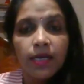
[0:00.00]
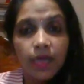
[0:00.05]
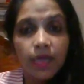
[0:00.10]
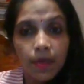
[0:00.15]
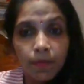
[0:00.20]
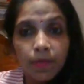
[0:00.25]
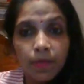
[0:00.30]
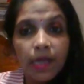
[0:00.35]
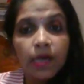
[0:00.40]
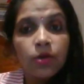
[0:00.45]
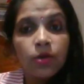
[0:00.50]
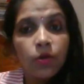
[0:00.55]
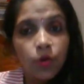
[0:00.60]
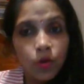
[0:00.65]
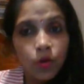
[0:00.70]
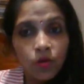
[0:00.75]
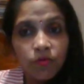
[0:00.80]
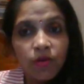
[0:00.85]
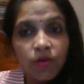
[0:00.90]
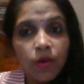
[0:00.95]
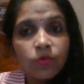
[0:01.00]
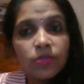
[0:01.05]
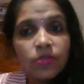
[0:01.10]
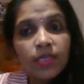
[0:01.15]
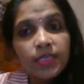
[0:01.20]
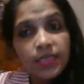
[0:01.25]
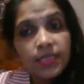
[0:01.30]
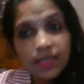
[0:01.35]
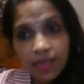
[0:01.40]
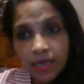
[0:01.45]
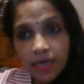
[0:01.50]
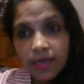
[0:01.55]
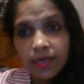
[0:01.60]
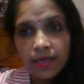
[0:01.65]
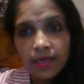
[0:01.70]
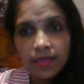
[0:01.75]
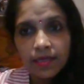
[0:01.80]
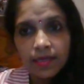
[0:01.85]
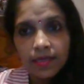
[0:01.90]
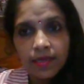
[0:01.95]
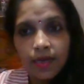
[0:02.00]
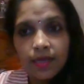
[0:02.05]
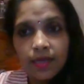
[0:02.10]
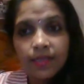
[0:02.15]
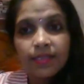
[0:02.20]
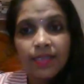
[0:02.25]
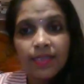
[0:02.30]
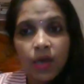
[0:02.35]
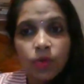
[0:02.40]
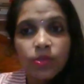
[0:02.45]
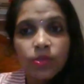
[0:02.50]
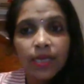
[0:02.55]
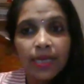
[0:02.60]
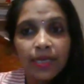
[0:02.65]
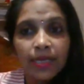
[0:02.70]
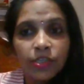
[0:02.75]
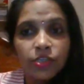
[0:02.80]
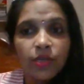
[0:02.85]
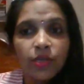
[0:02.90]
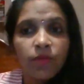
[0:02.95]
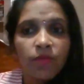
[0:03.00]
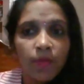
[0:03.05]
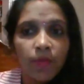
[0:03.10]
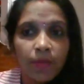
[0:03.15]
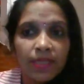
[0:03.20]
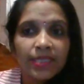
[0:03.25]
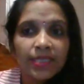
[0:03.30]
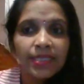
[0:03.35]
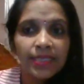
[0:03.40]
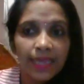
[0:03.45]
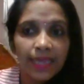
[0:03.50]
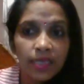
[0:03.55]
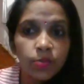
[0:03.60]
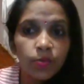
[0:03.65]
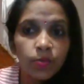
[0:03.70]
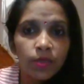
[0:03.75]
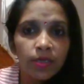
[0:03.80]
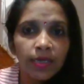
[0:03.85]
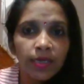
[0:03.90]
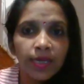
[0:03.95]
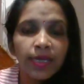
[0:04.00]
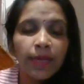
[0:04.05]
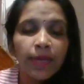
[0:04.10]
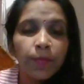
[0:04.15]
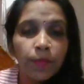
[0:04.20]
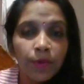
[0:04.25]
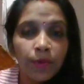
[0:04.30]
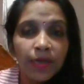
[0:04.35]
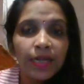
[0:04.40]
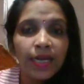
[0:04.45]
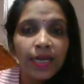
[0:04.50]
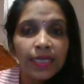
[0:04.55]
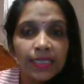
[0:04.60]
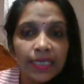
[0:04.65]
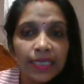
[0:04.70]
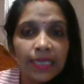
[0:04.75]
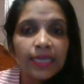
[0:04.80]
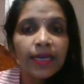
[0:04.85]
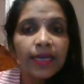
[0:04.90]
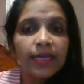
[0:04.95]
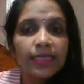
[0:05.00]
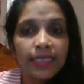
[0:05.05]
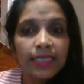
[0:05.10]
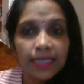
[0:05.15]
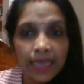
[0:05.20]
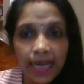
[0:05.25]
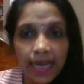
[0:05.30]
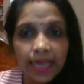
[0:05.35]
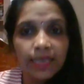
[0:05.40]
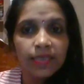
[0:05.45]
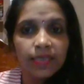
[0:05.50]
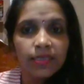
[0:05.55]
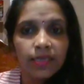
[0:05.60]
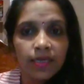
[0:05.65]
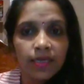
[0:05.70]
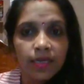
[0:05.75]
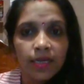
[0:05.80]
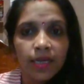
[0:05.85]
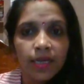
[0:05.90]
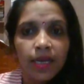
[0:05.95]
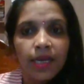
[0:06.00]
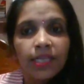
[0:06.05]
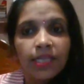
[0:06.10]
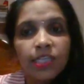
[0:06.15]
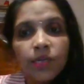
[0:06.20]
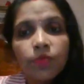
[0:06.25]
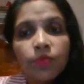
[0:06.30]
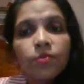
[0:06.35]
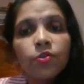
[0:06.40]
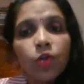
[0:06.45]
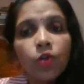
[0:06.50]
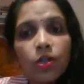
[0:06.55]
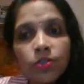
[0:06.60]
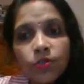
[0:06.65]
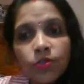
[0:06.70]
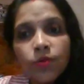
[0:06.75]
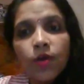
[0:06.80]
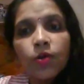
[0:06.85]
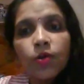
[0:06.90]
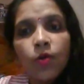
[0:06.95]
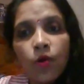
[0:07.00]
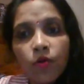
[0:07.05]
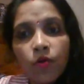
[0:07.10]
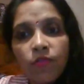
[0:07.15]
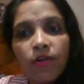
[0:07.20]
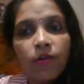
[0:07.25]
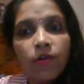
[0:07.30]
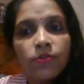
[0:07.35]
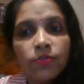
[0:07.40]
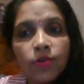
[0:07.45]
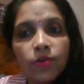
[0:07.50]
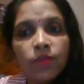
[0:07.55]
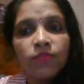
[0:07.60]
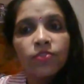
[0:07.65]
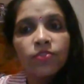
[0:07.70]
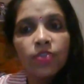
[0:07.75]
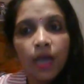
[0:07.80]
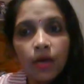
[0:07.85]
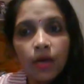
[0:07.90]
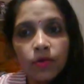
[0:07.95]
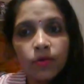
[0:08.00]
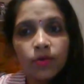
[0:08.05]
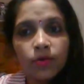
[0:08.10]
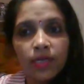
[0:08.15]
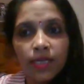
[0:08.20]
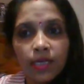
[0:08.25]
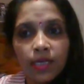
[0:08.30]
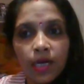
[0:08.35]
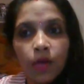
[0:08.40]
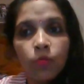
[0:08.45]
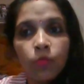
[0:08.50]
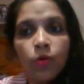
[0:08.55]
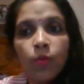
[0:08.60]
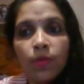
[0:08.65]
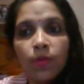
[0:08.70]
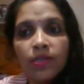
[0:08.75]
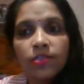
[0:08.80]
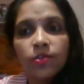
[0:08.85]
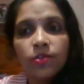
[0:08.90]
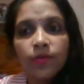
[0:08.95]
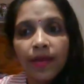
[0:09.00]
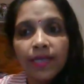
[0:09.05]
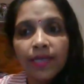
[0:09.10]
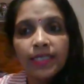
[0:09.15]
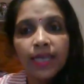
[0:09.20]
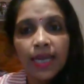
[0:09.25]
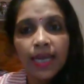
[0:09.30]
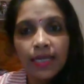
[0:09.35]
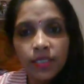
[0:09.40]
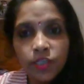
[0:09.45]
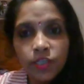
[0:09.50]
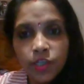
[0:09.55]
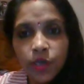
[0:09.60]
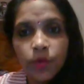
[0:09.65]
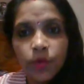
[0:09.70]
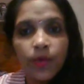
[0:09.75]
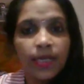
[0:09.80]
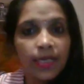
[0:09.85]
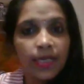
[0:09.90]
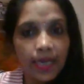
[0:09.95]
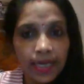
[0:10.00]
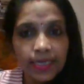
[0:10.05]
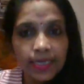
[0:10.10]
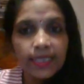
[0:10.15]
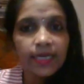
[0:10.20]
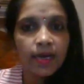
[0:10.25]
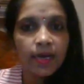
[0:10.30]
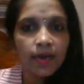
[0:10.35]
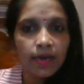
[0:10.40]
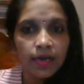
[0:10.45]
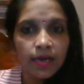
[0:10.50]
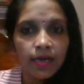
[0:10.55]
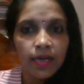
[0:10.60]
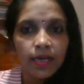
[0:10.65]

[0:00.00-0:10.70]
Kamla co founded Sangat, a South Asian women's network, in April 1998. She was also a co founder of Jagori, a women's rights NGO in India.